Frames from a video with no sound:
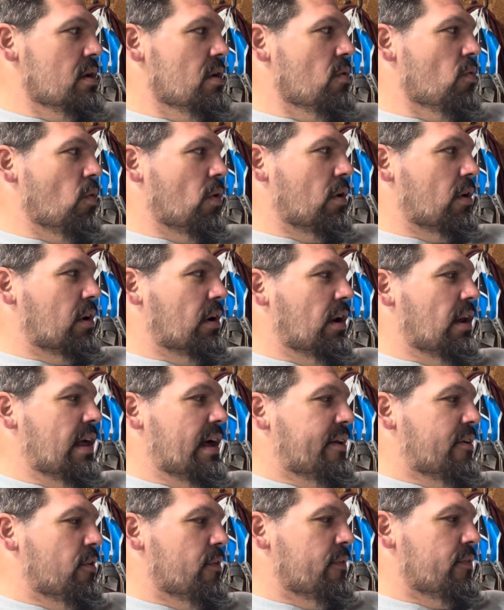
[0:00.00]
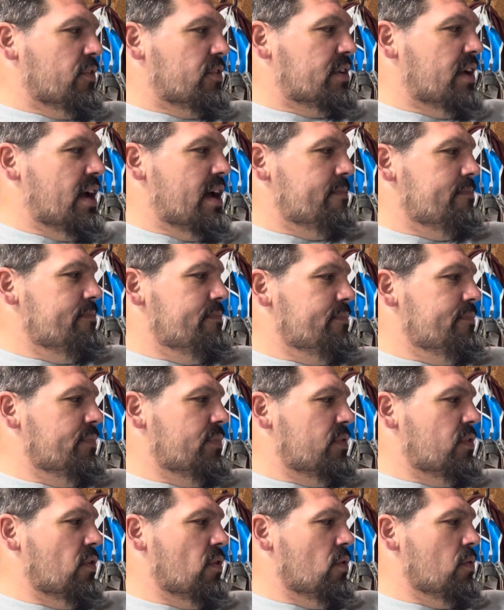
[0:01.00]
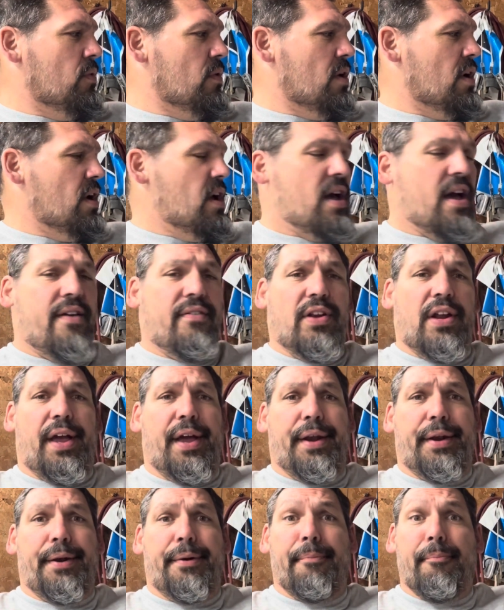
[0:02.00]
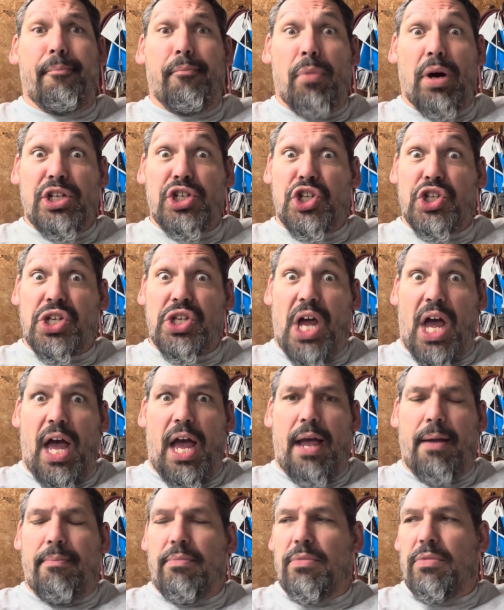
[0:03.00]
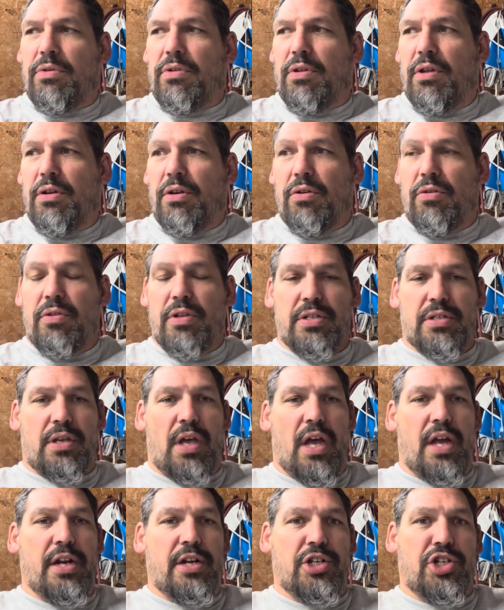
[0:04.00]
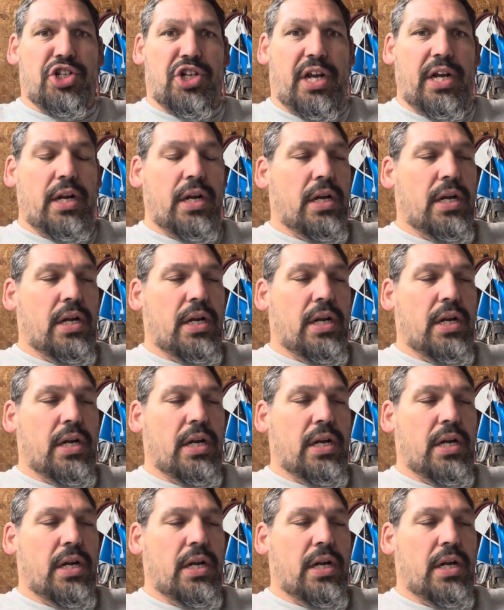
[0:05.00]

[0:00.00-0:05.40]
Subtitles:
working a lot of overtime, so I haven't had much time to do this kind of shit.